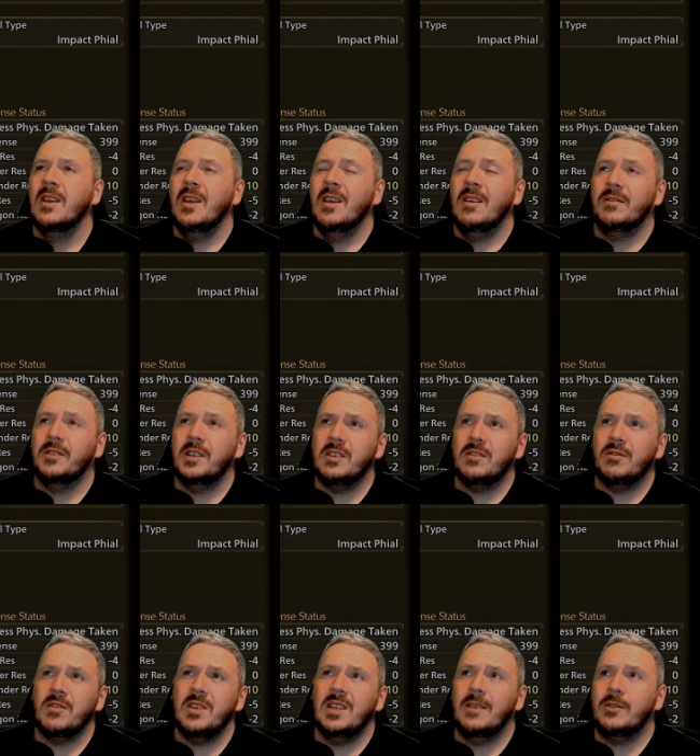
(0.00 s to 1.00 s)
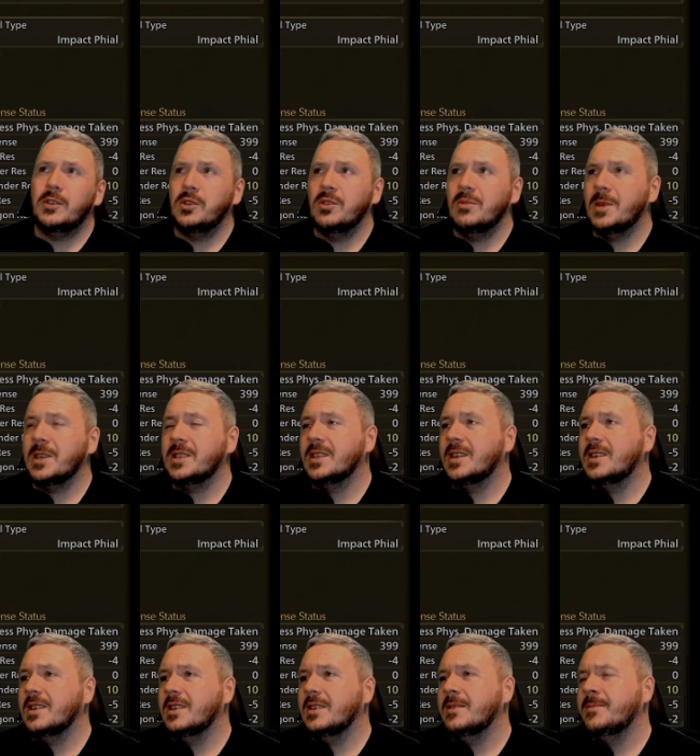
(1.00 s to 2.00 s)
Flinch free level 2 makes it in
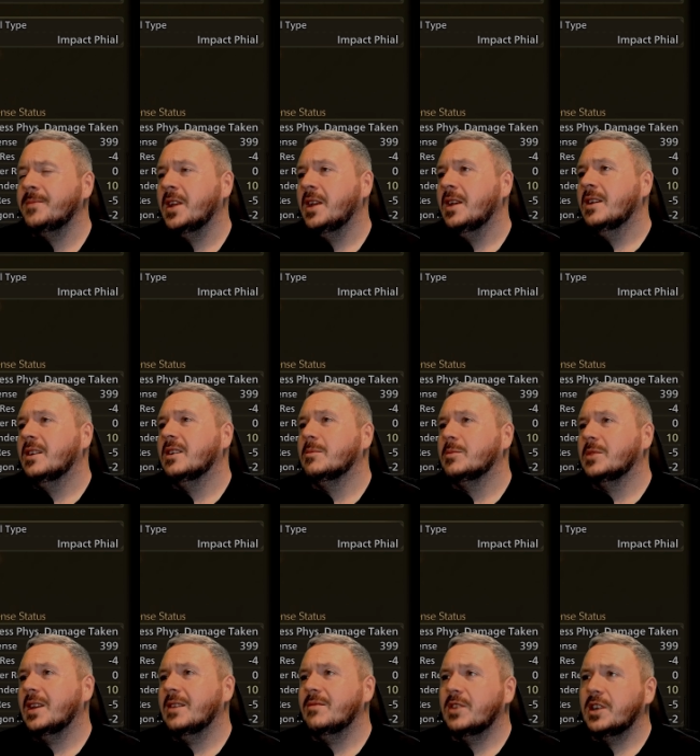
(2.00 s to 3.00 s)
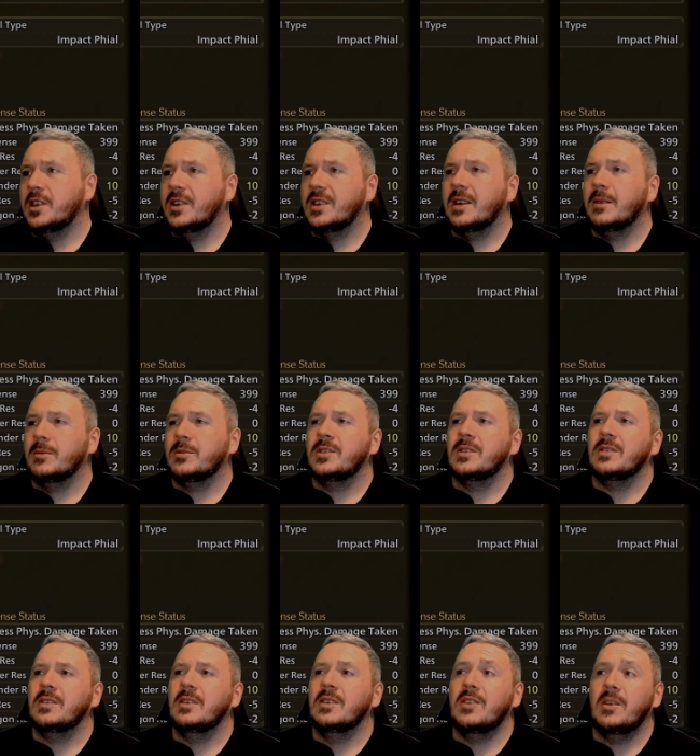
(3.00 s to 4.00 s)
here. Getting rid of
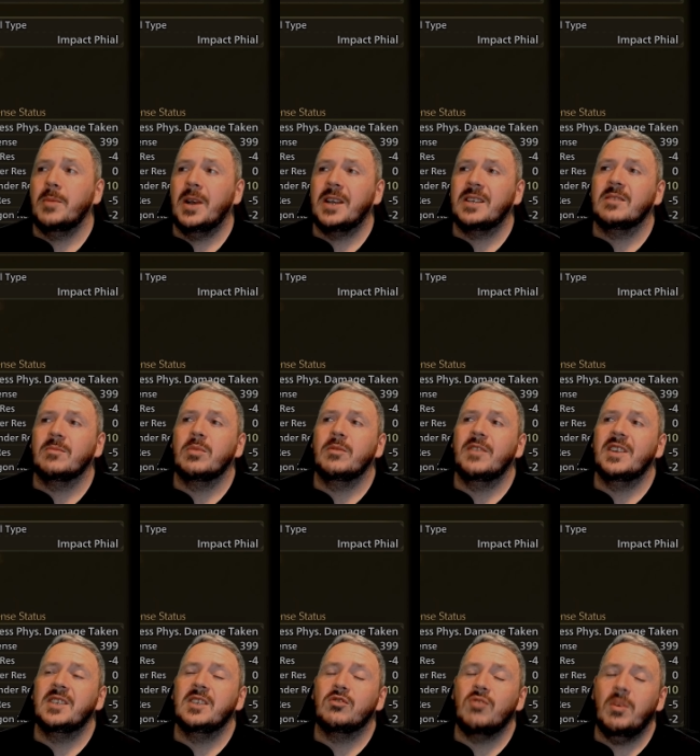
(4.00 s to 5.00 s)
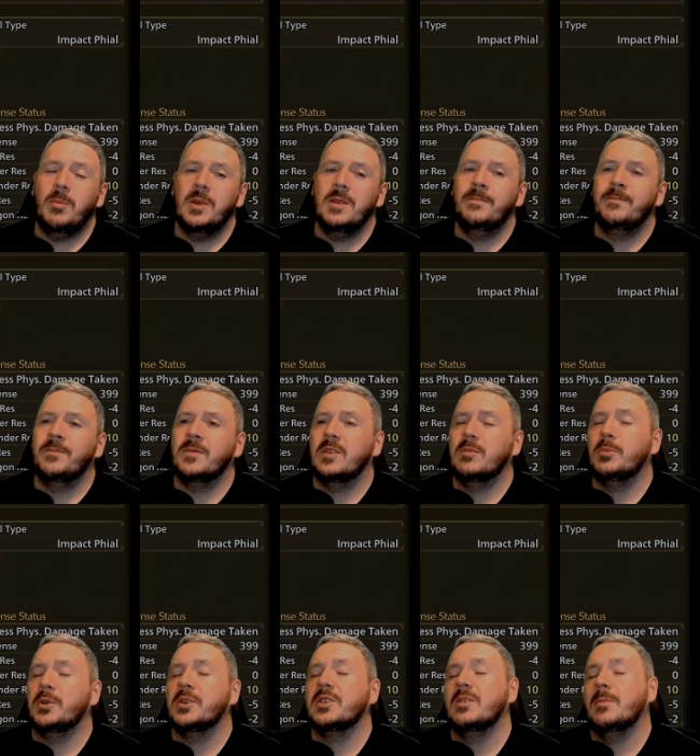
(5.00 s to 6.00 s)
knockbacks and preventing tripping and
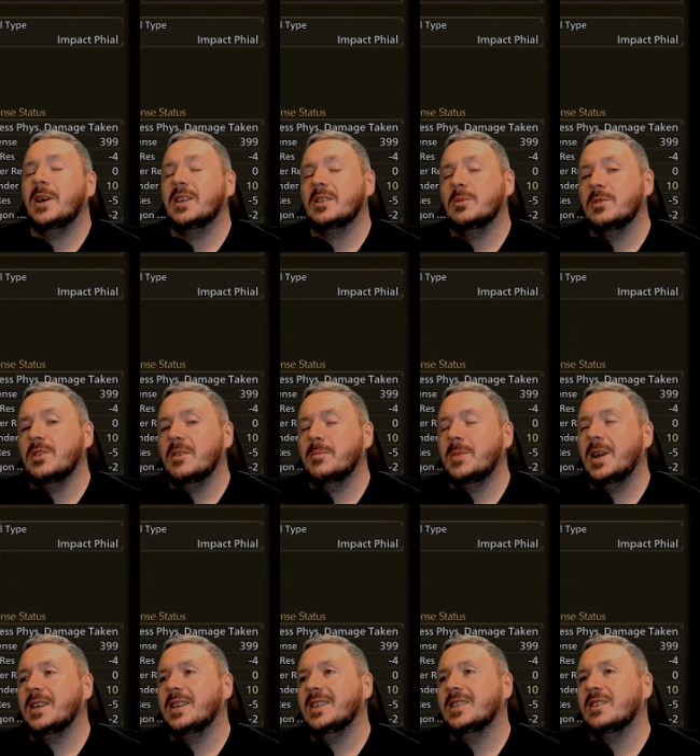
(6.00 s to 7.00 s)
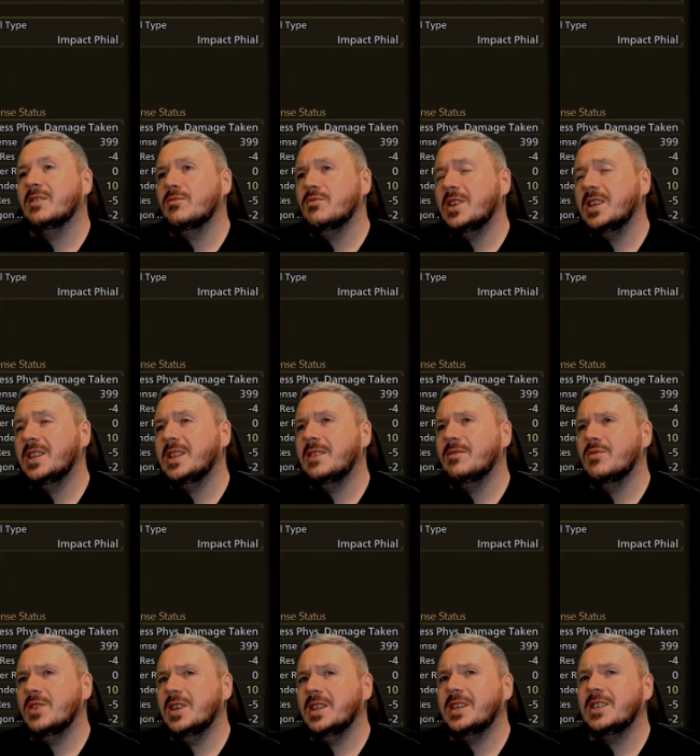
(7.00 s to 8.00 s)
punishing it back to a knockback is a really,
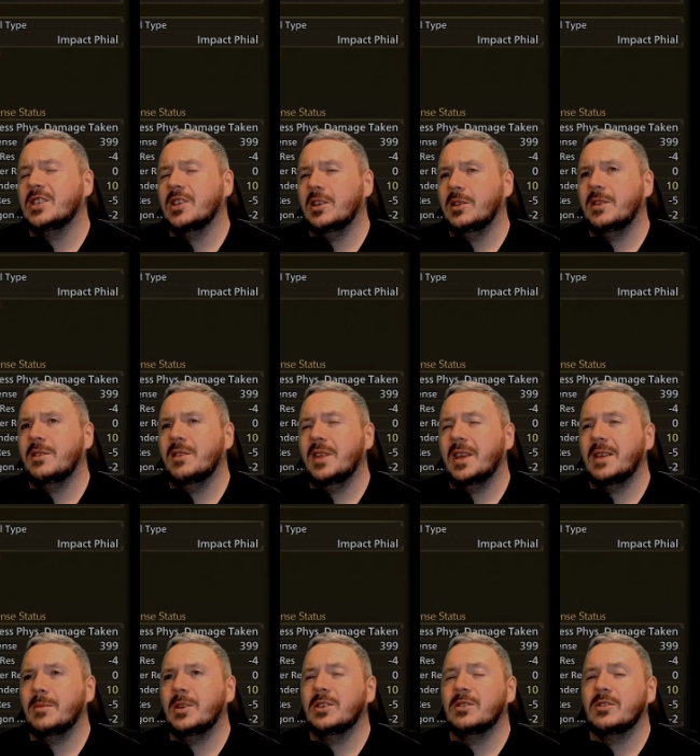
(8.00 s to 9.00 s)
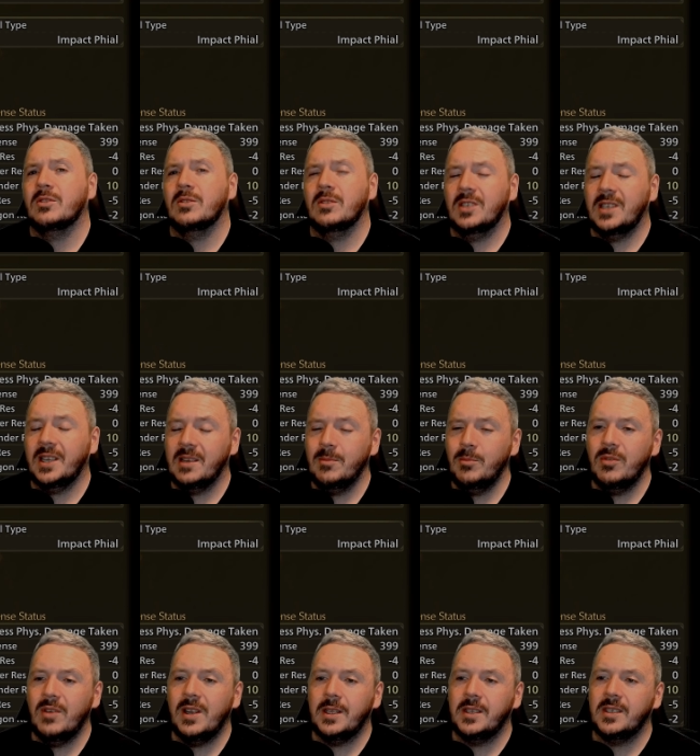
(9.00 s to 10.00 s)
really solid thing because stacking
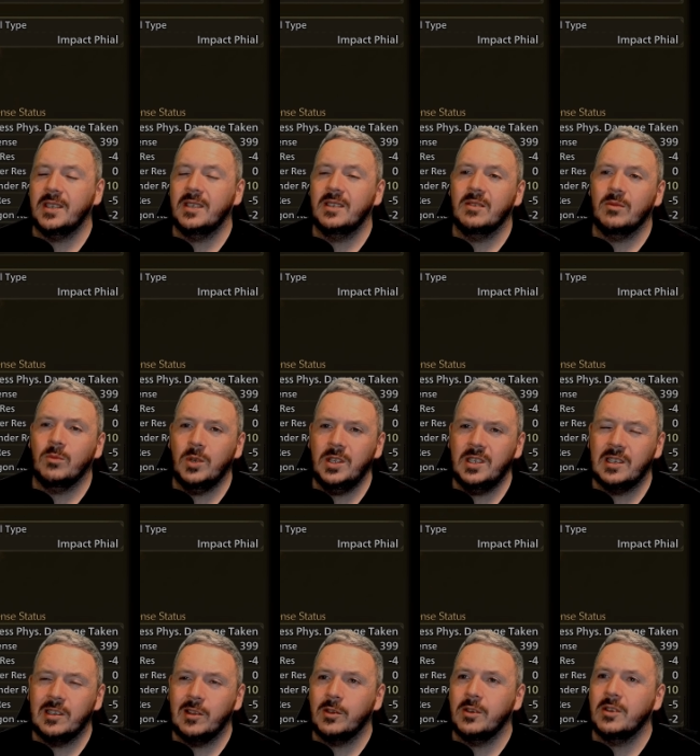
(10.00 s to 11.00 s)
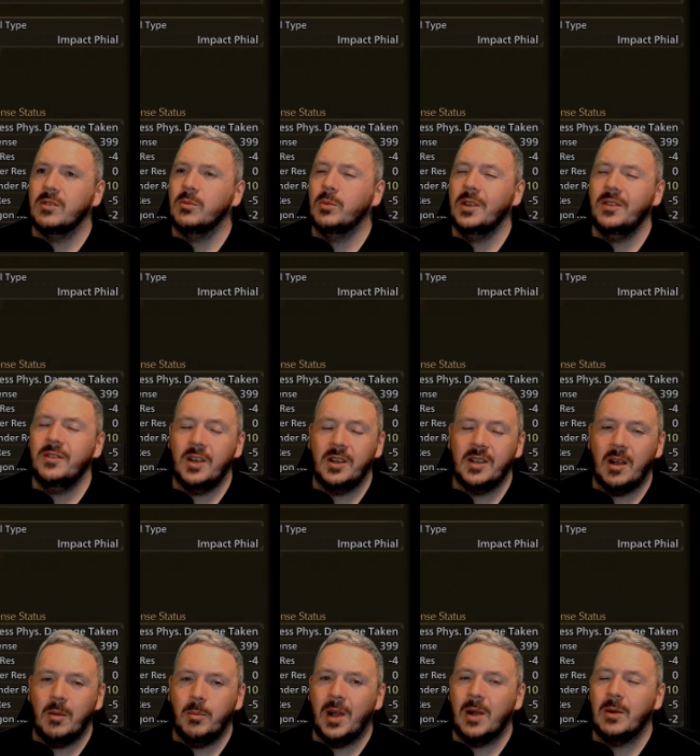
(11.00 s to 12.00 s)
paralysis with slugger, with
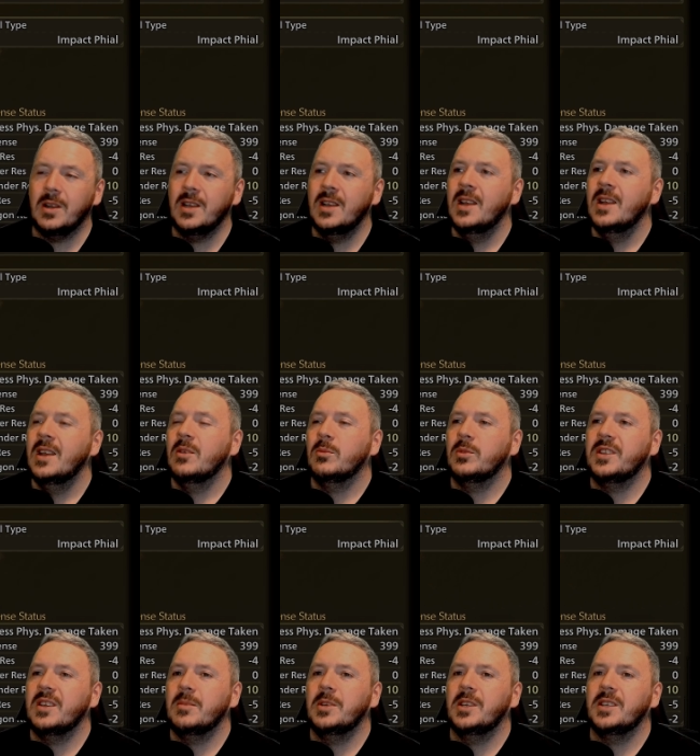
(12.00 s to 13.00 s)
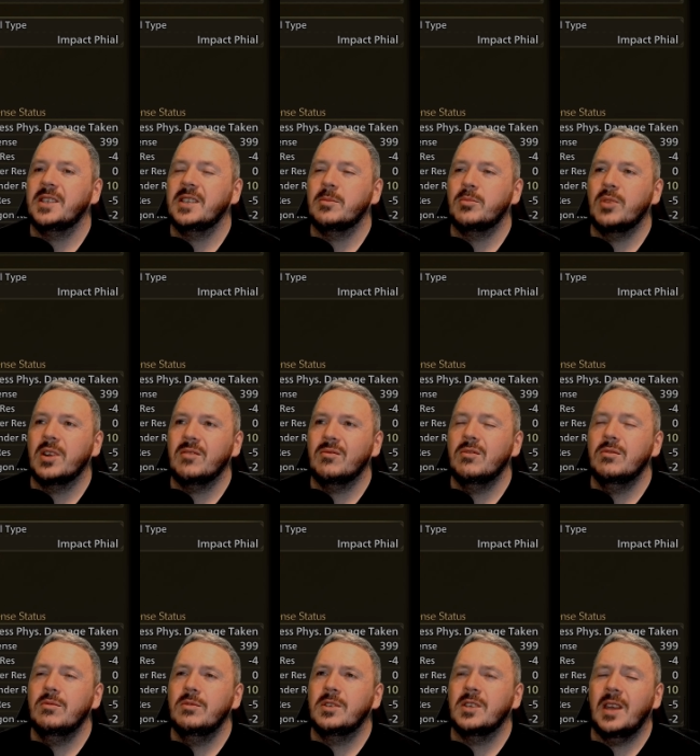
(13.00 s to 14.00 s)
knockout power, with the ability to break
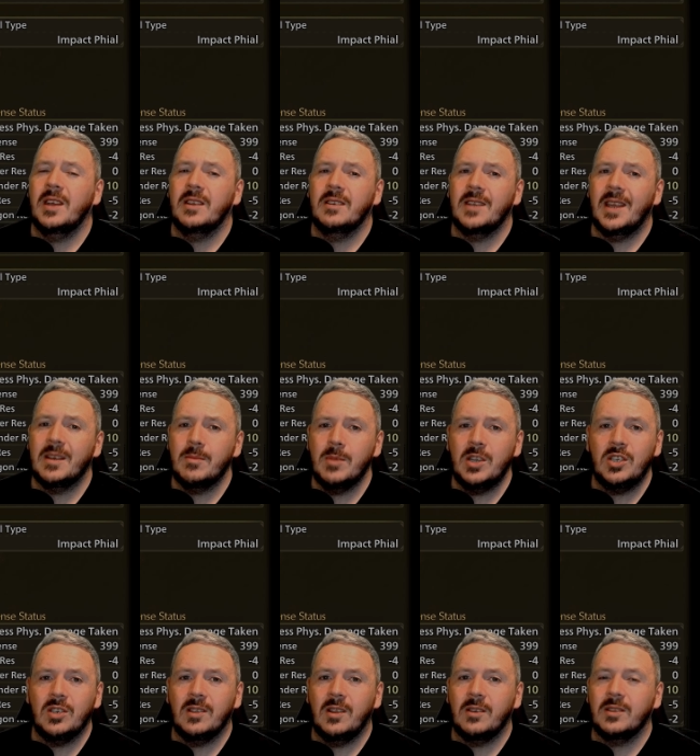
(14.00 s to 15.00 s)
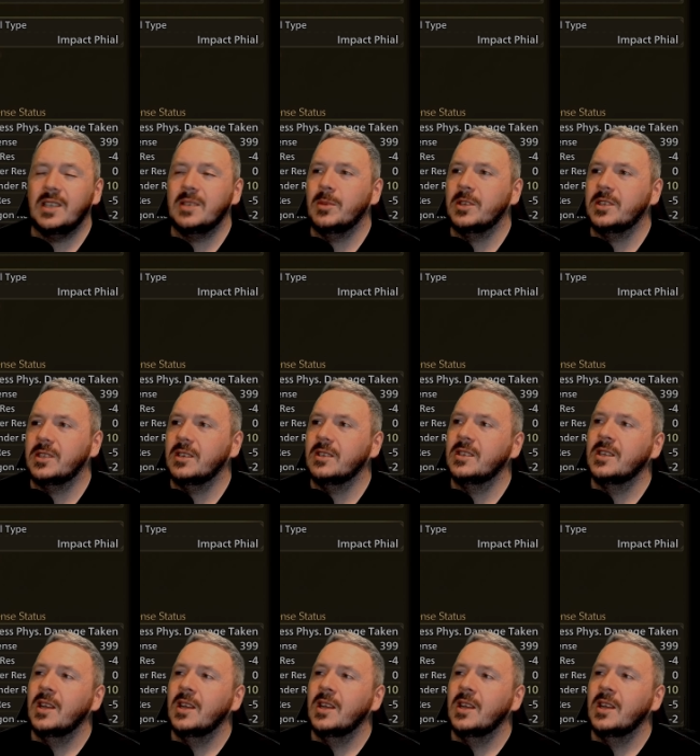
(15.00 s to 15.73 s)
runes and animation lock these monsters,